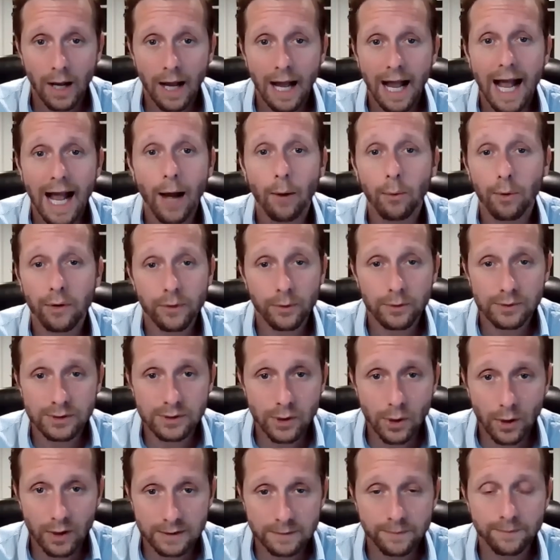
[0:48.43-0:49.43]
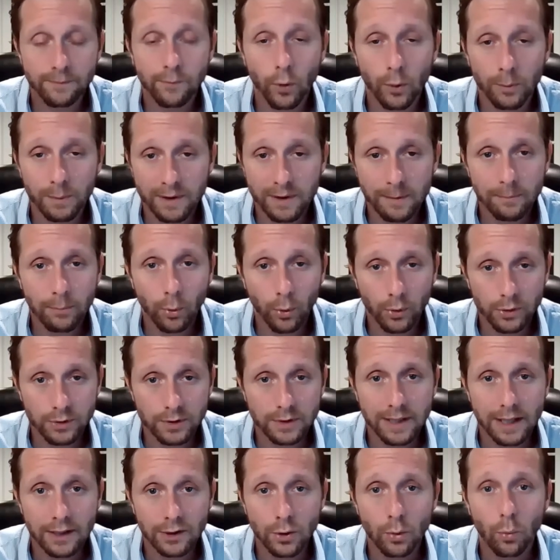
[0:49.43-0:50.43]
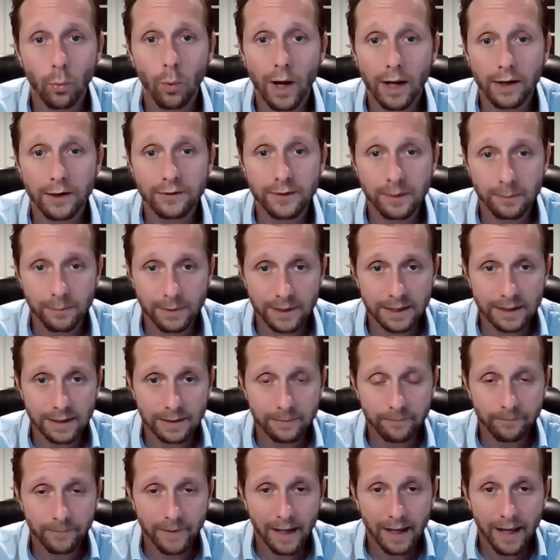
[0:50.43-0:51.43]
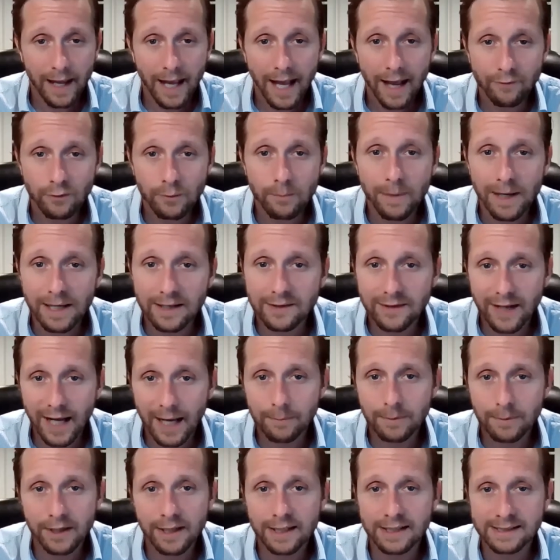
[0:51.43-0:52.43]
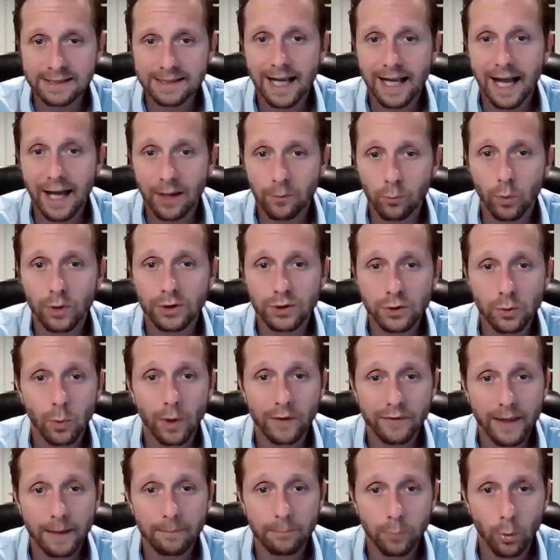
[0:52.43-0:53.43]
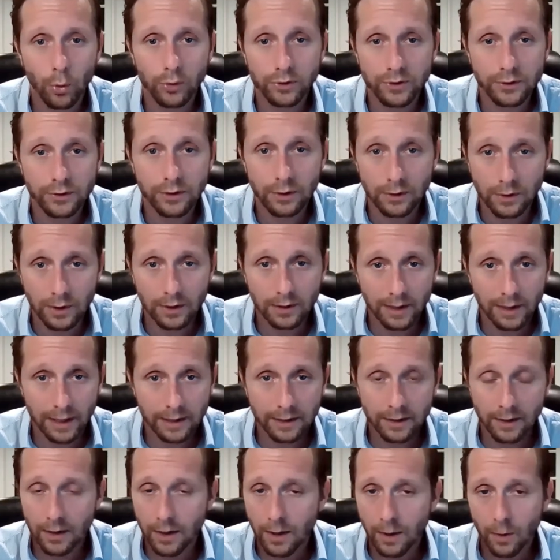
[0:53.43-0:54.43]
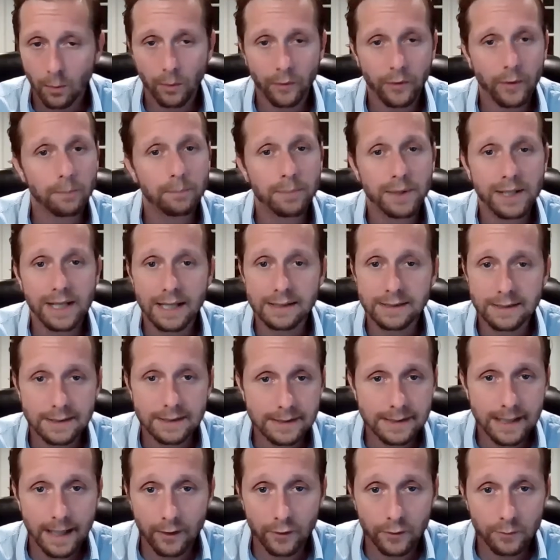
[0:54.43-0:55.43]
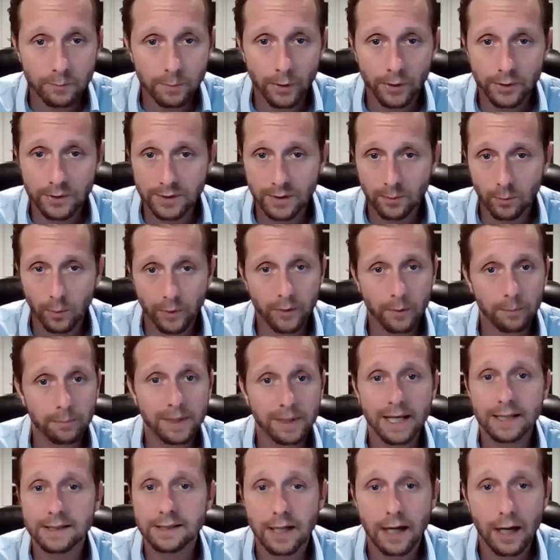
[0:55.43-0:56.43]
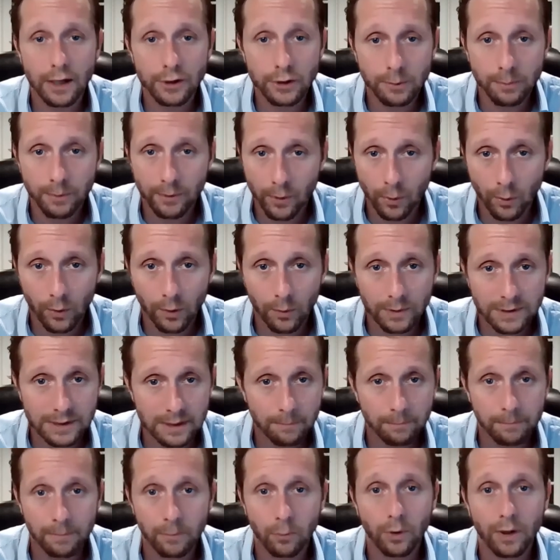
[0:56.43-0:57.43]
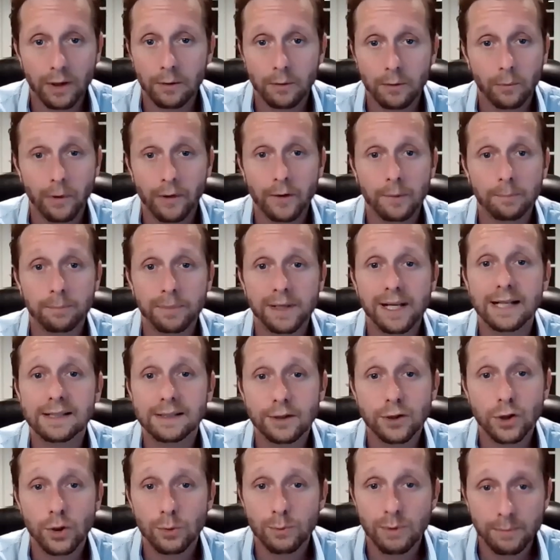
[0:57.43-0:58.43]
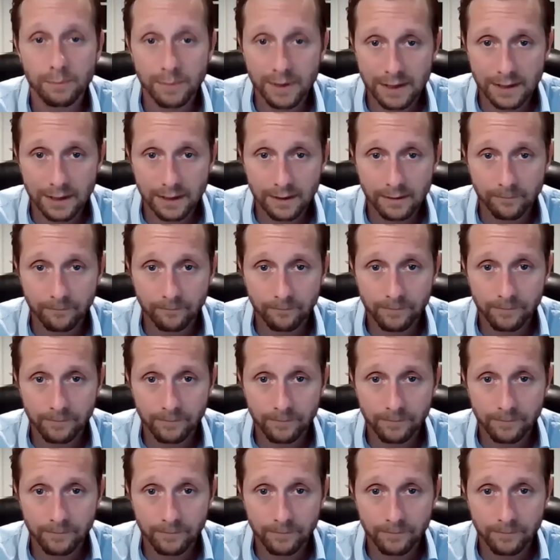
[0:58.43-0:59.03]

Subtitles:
How are those thoughts forming the portrait that you want it to be? Have you made time to decide what you want that portrait to look like? Whether it be as a salesperson, whether it be as an entrepreneur, whether it be as a human being.